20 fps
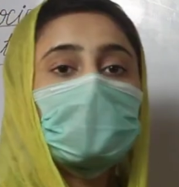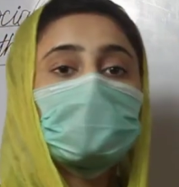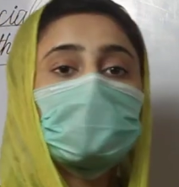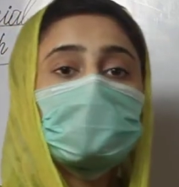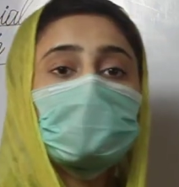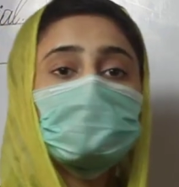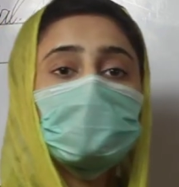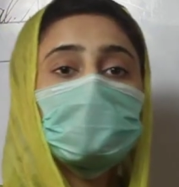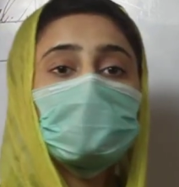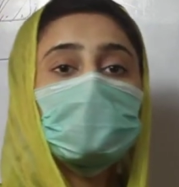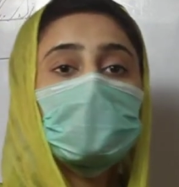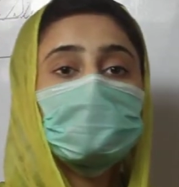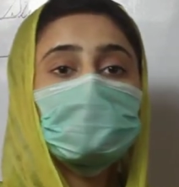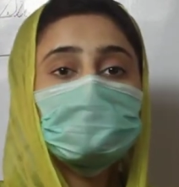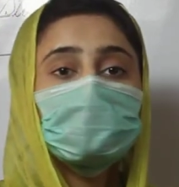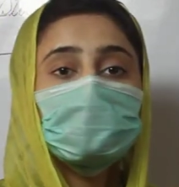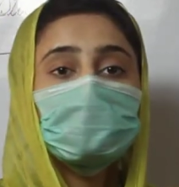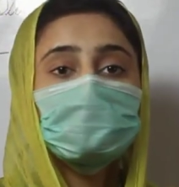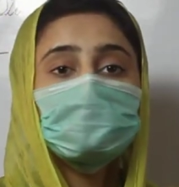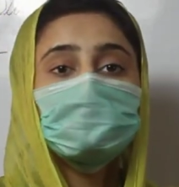Energy
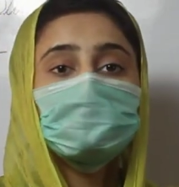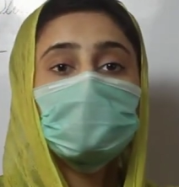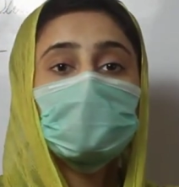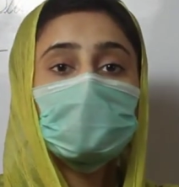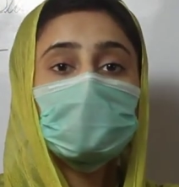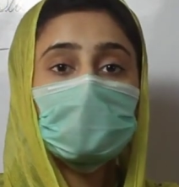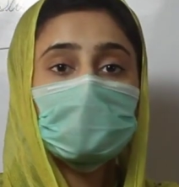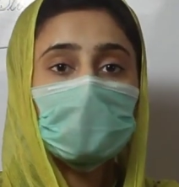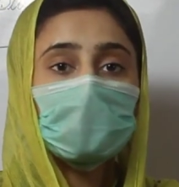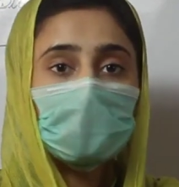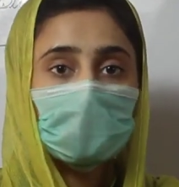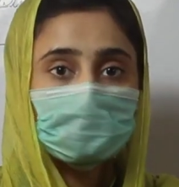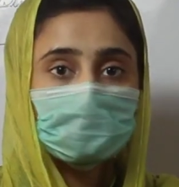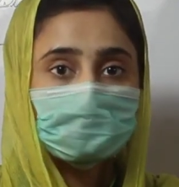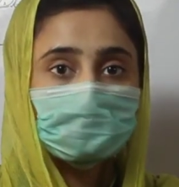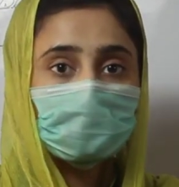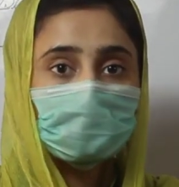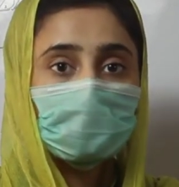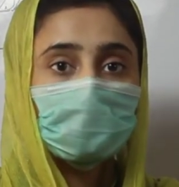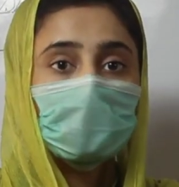crisis, we can
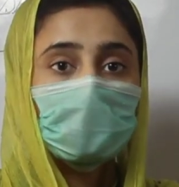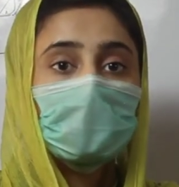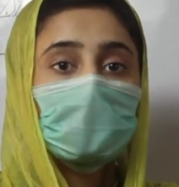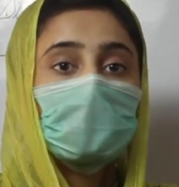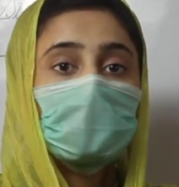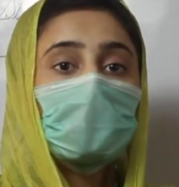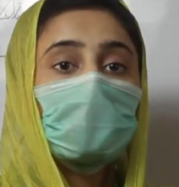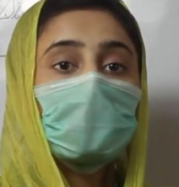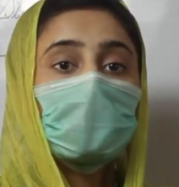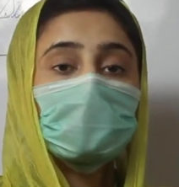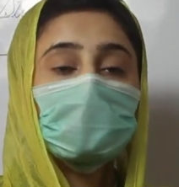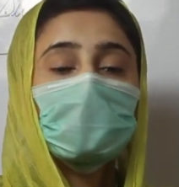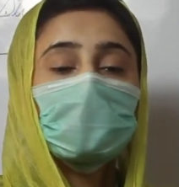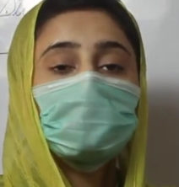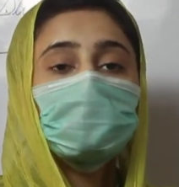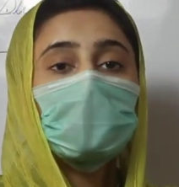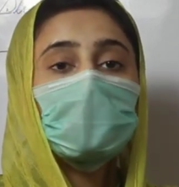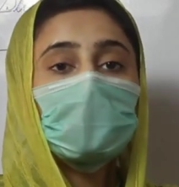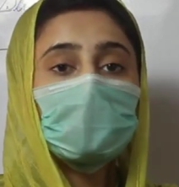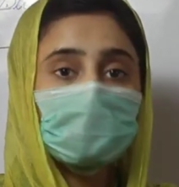also
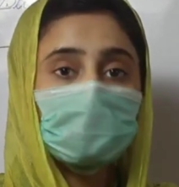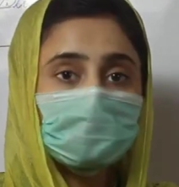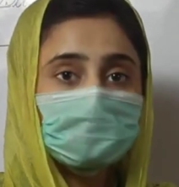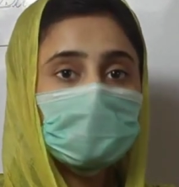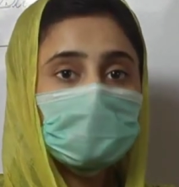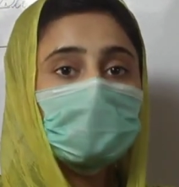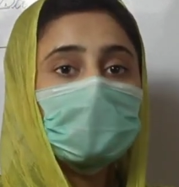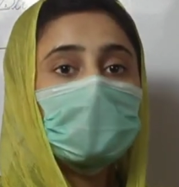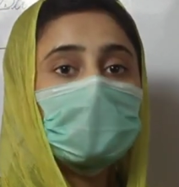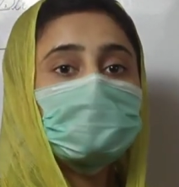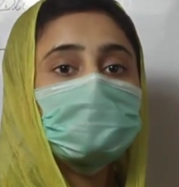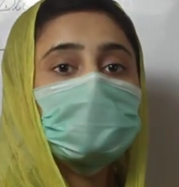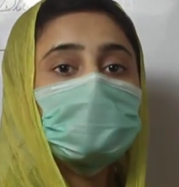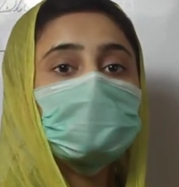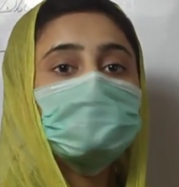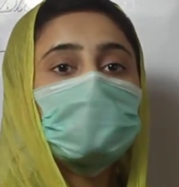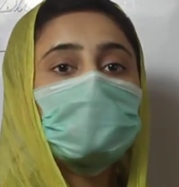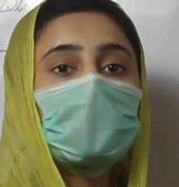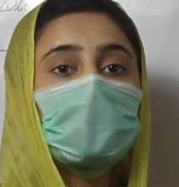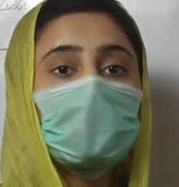overcome the energy
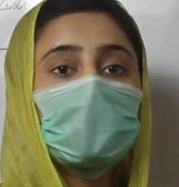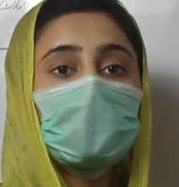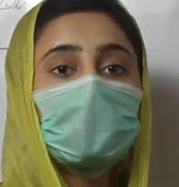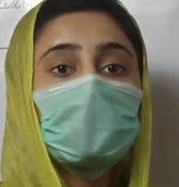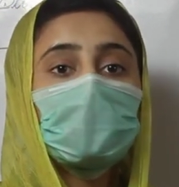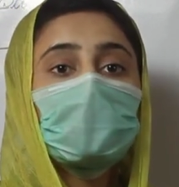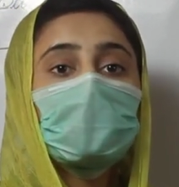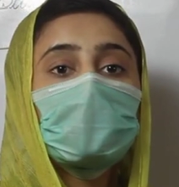crisis by